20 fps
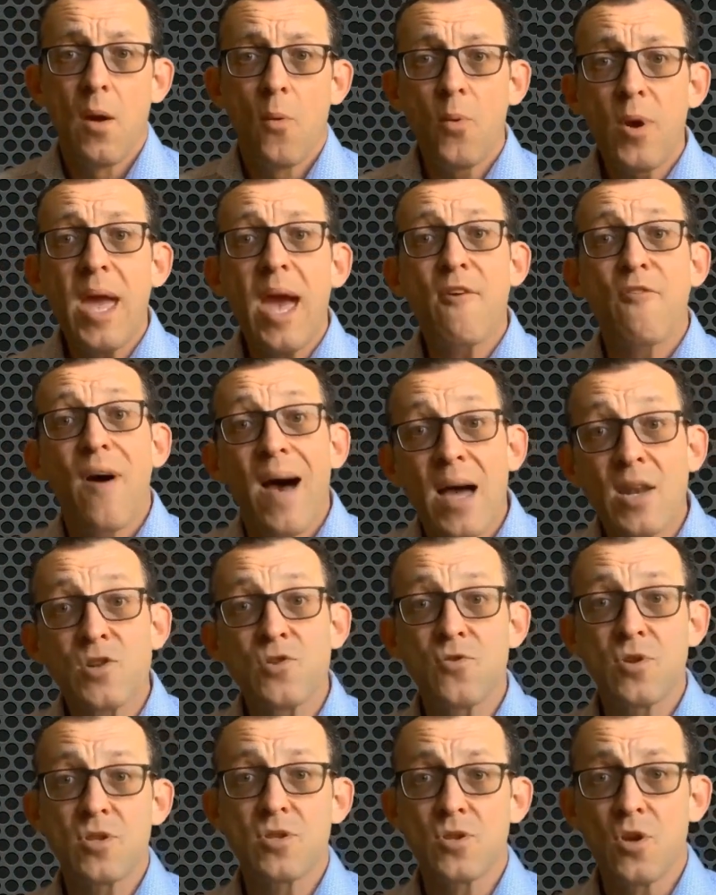We have
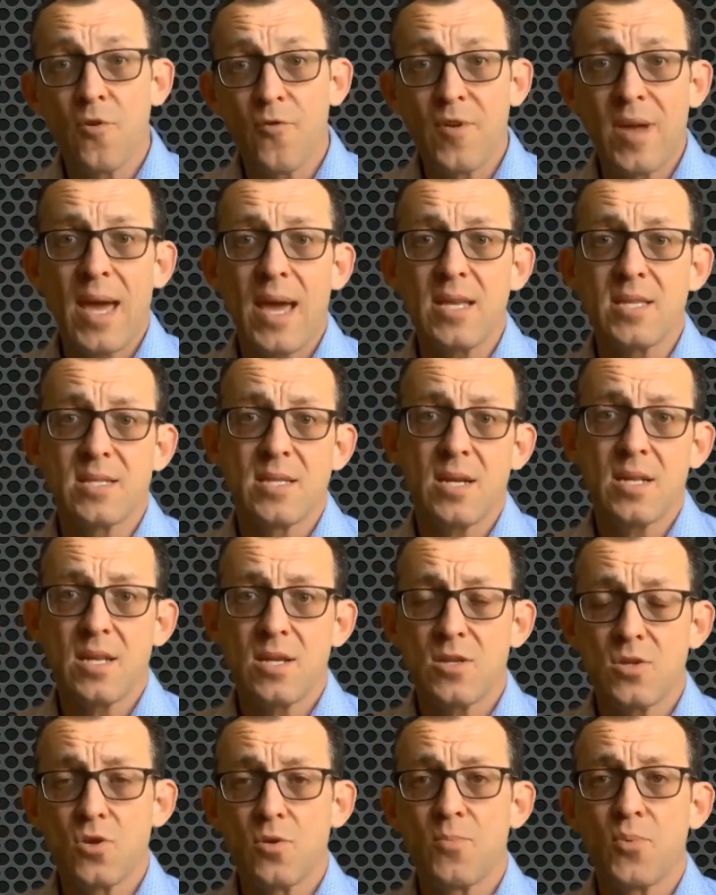hundreds of case
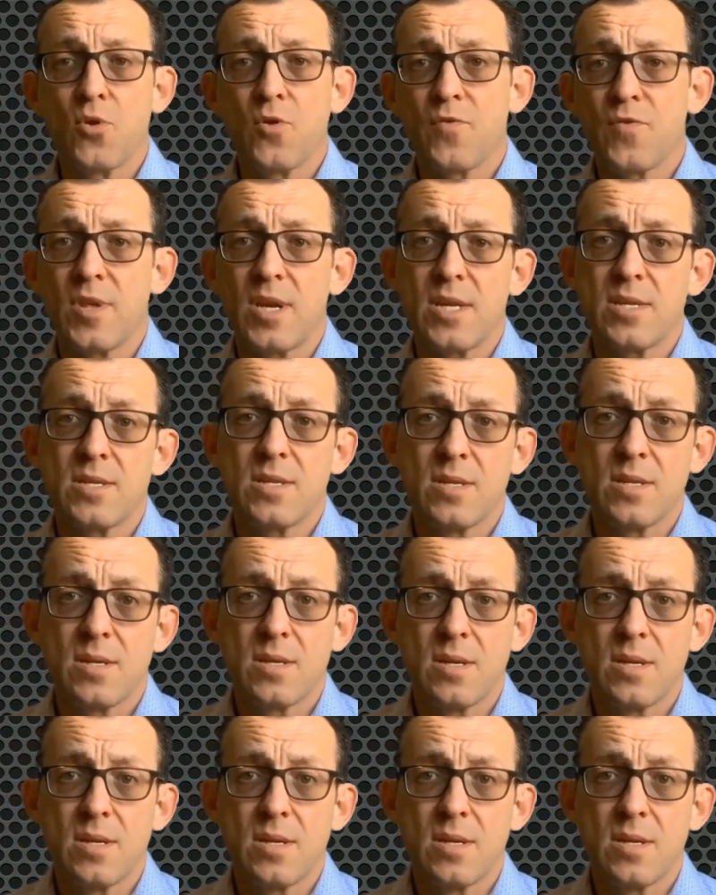studies to prove this.